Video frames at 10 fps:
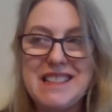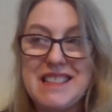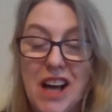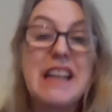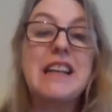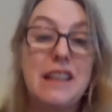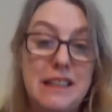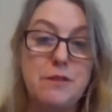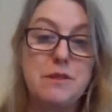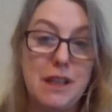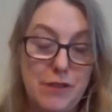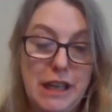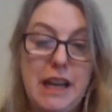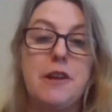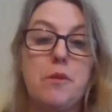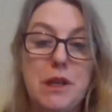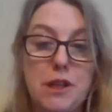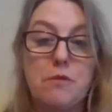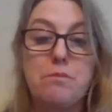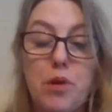sideline those delivering care, that we
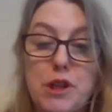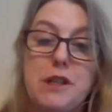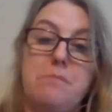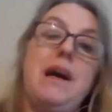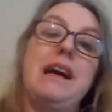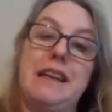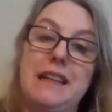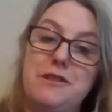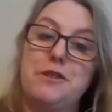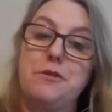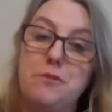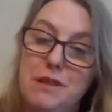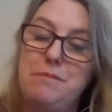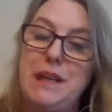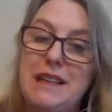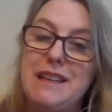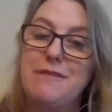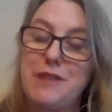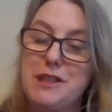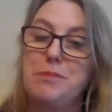don't push it back into being an
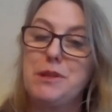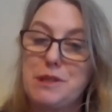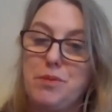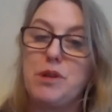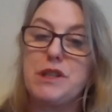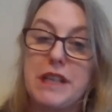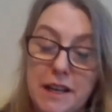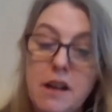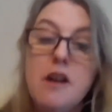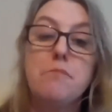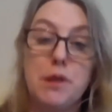invisible support again,